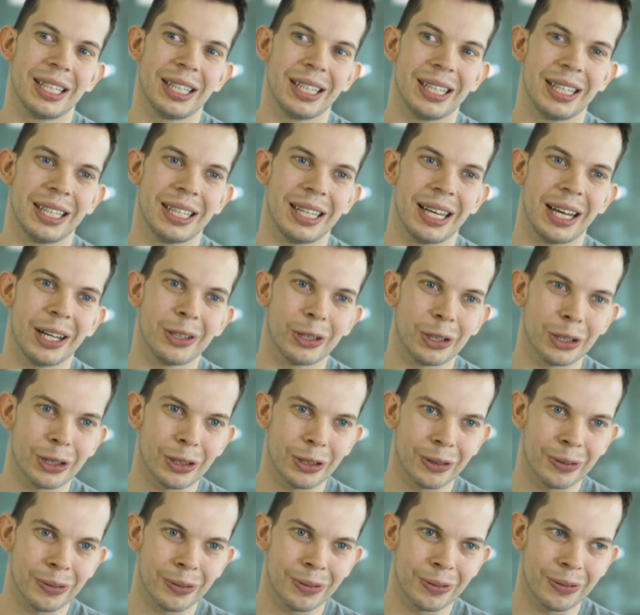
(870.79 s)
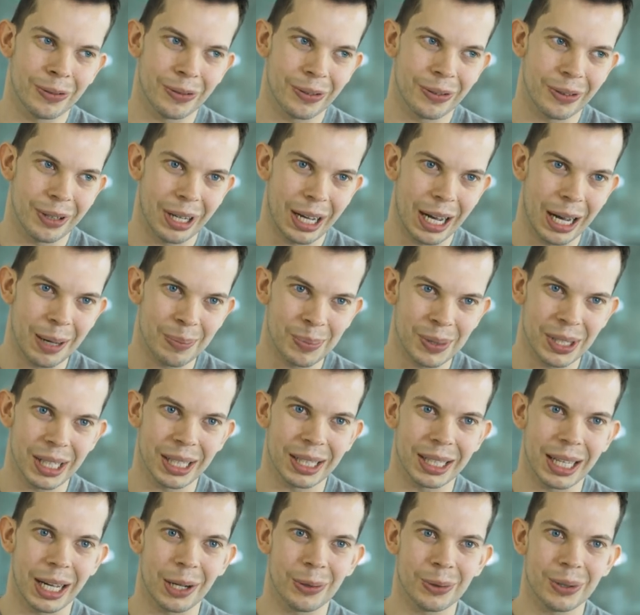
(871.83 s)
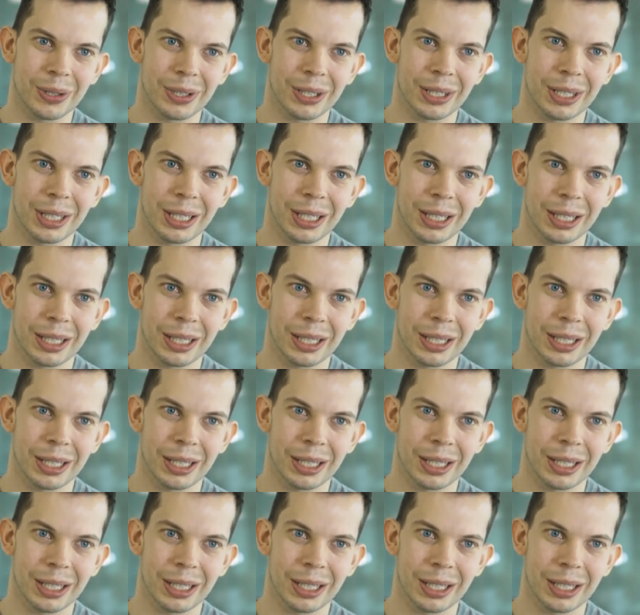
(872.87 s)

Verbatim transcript: uh, a lot of ups and downs.